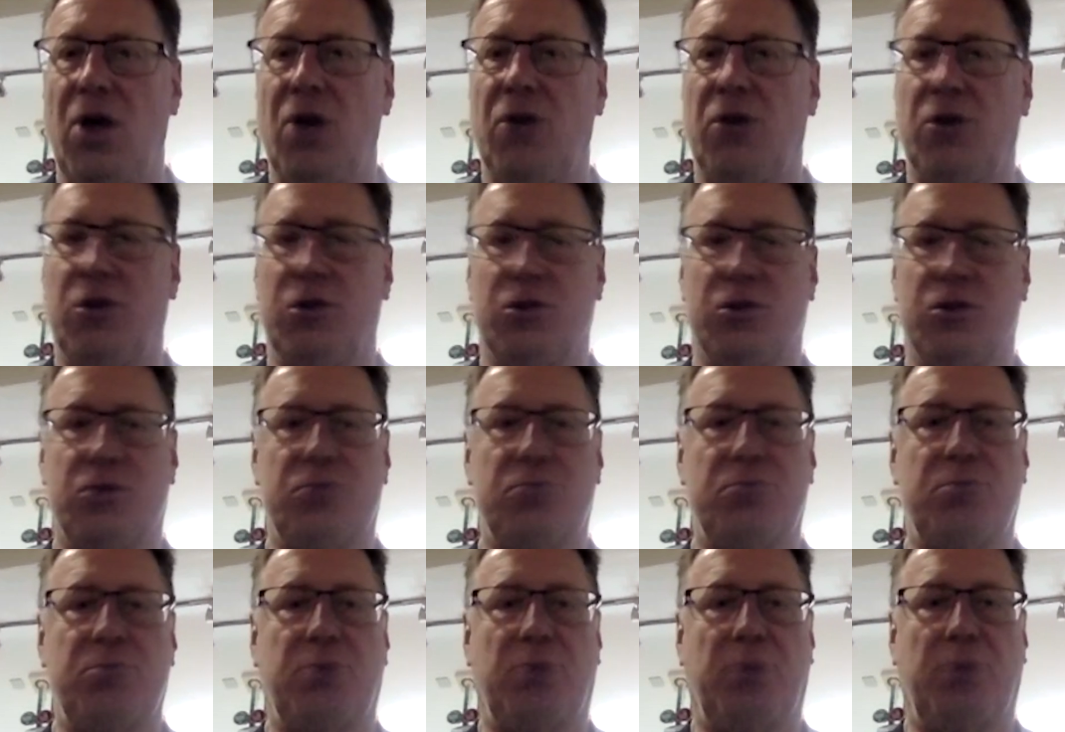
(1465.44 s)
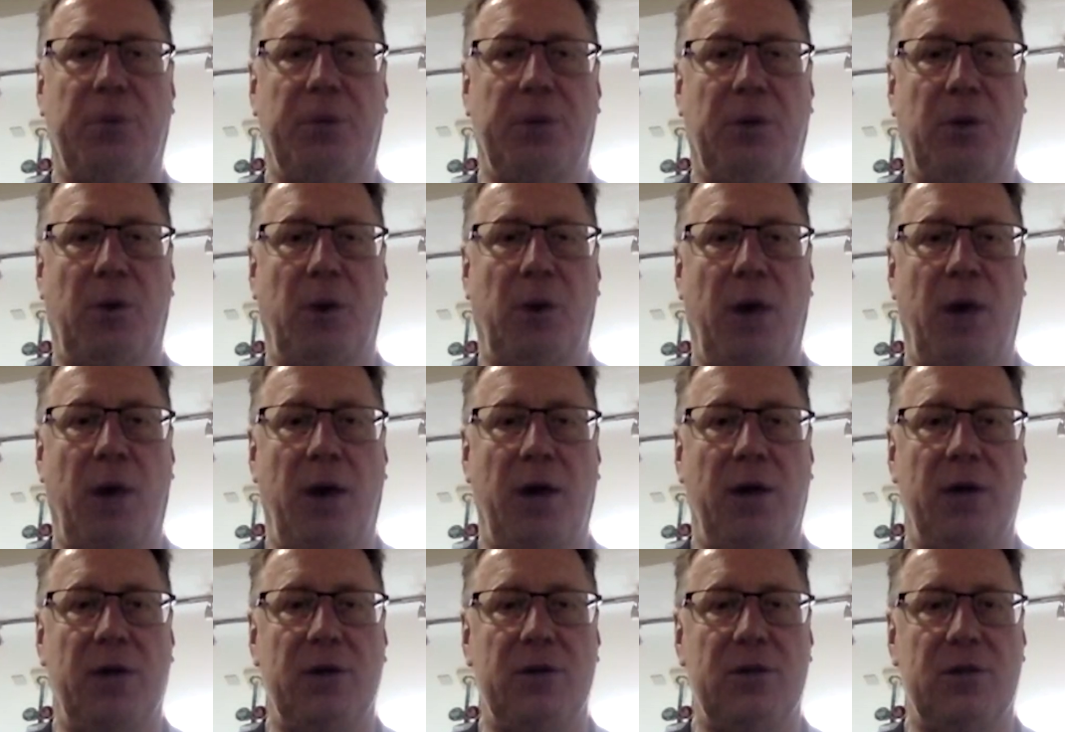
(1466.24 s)
there's probably quite
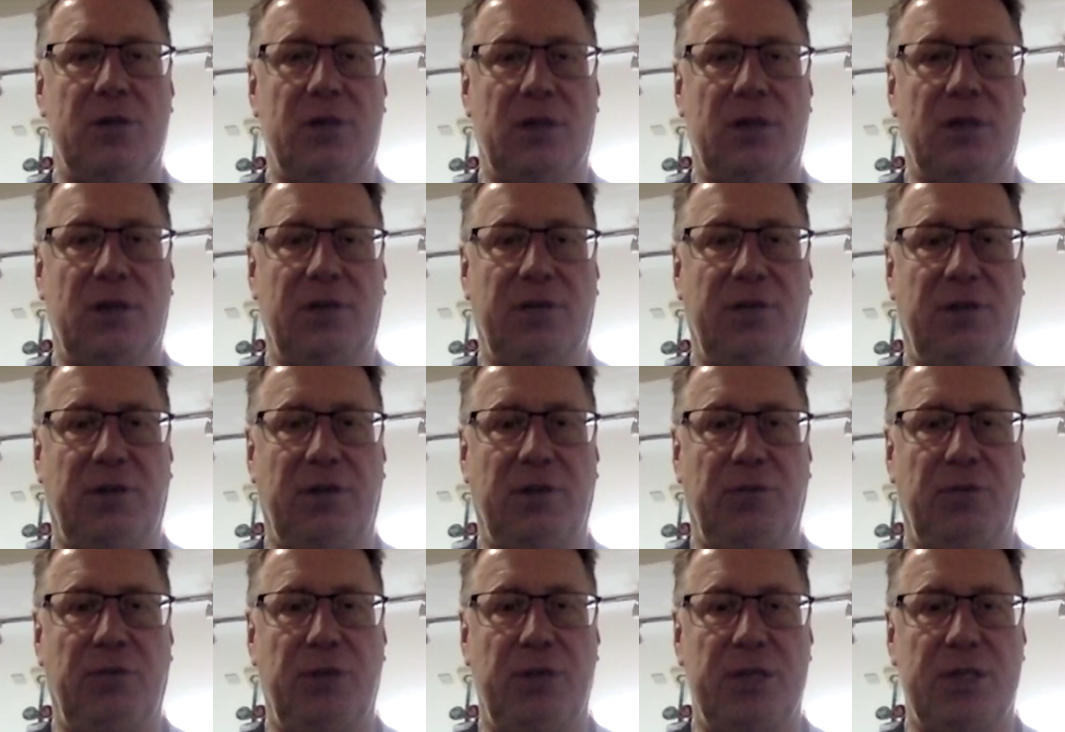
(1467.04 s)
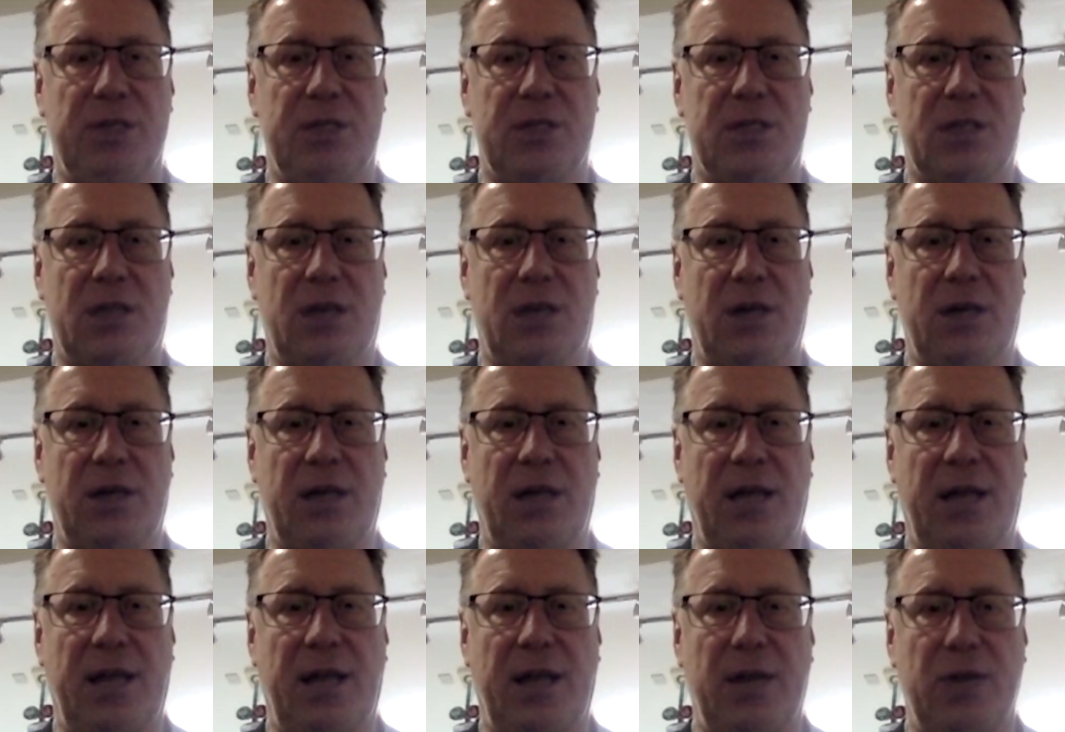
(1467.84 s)
significant risks going down
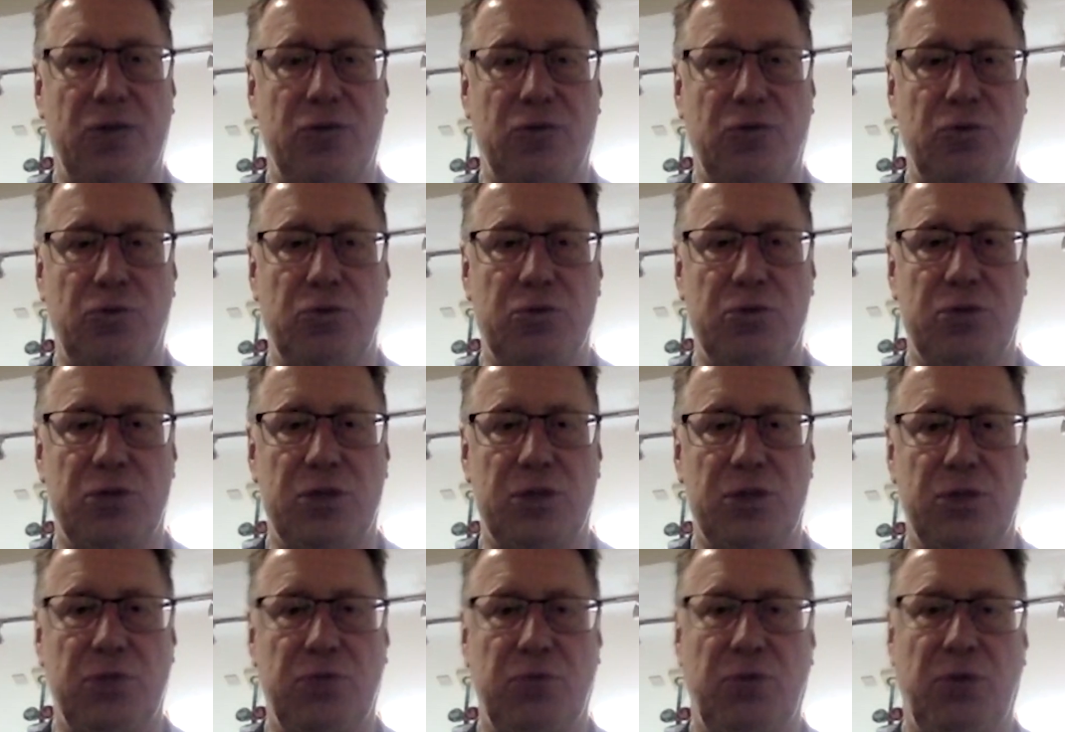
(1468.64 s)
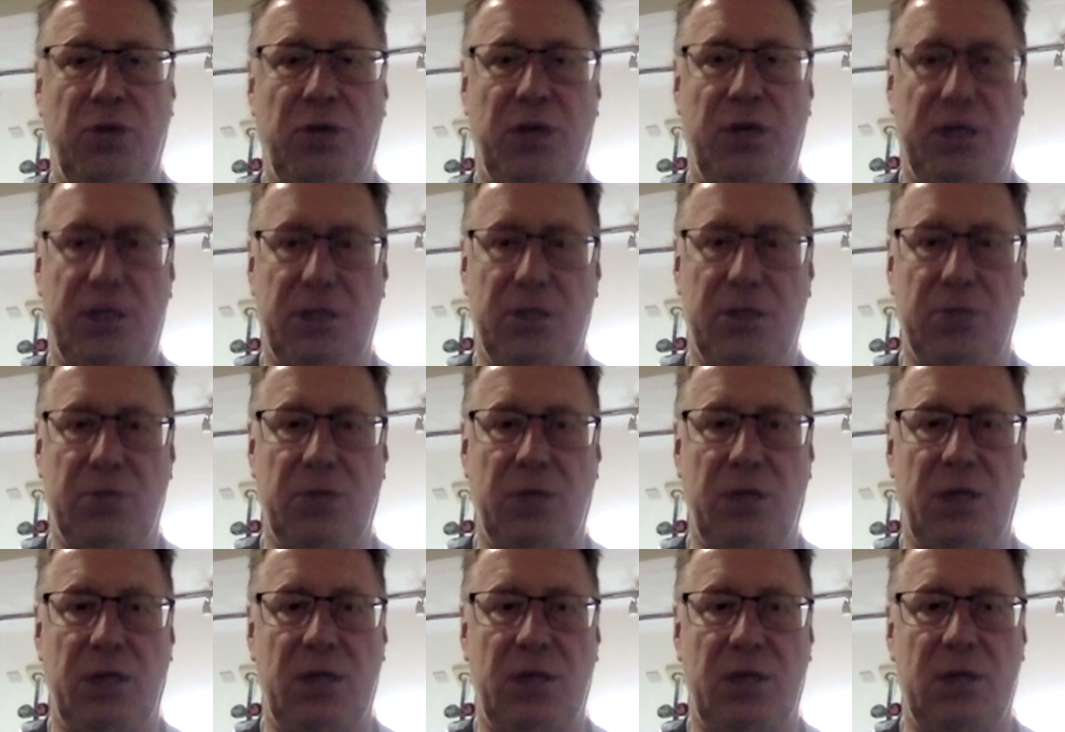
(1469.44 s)
those routes, and you really do
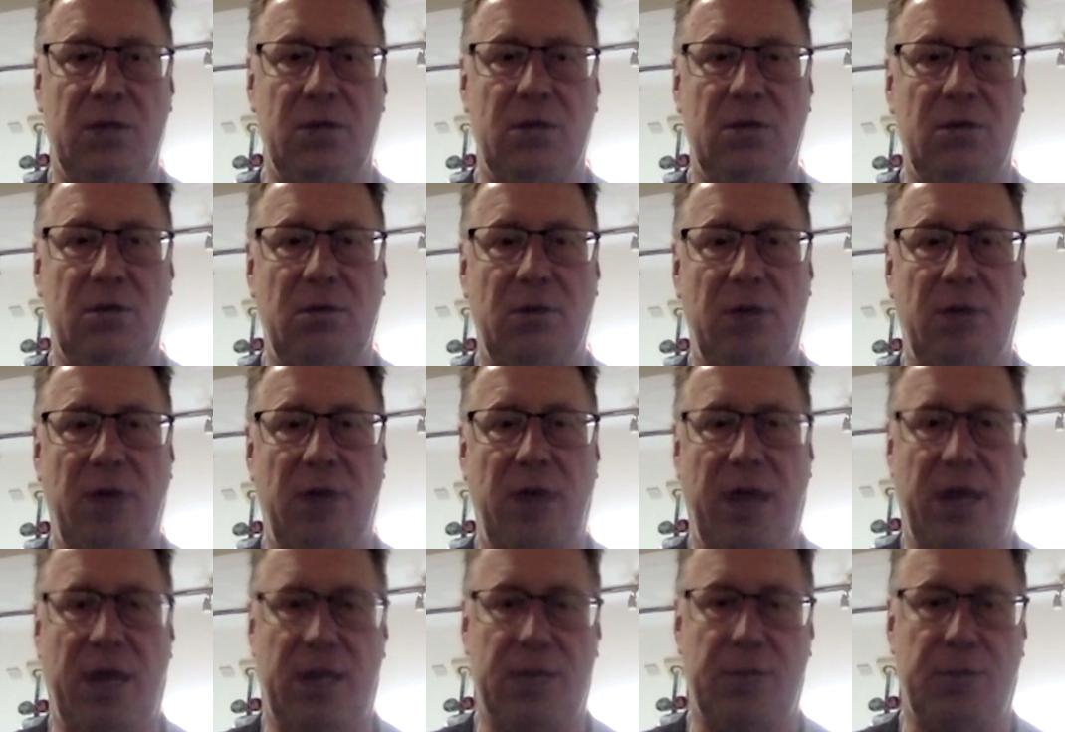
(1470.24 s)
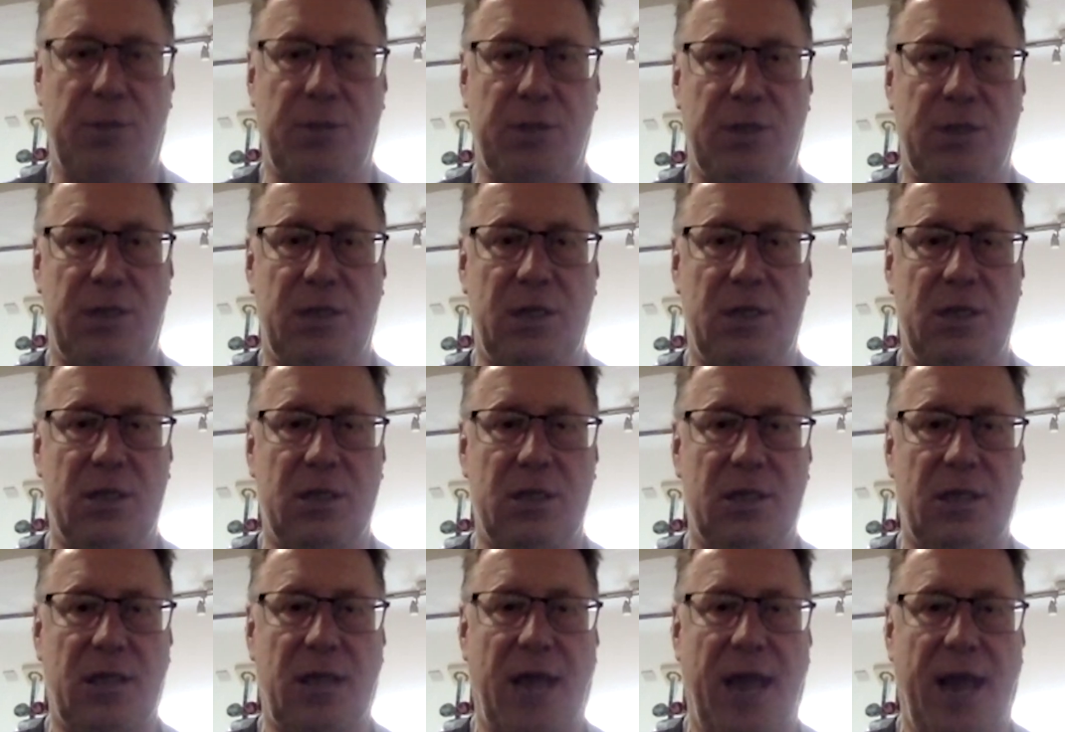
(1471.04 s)
need expertise in
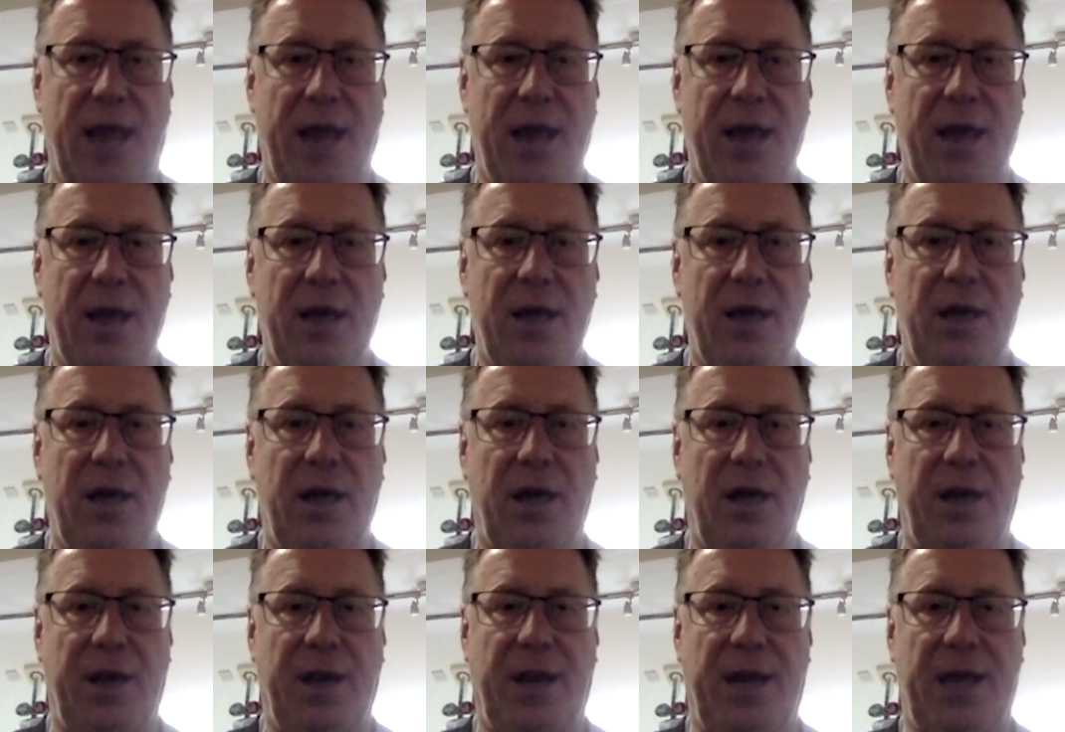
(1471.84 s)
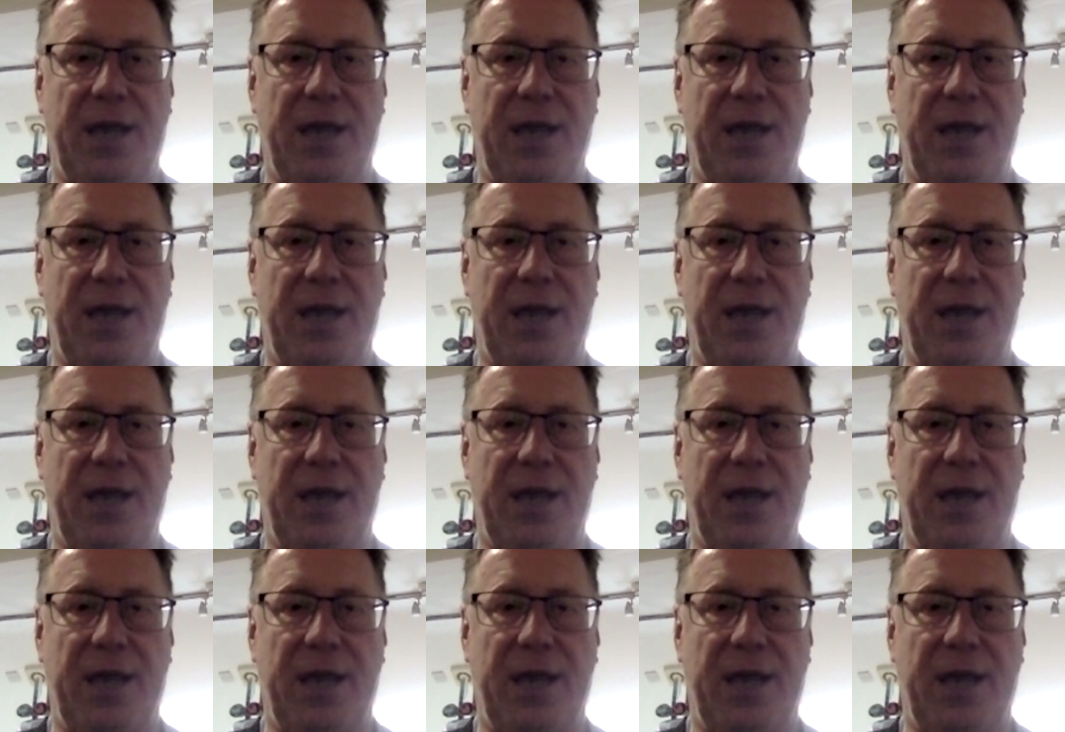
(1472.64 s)
that. And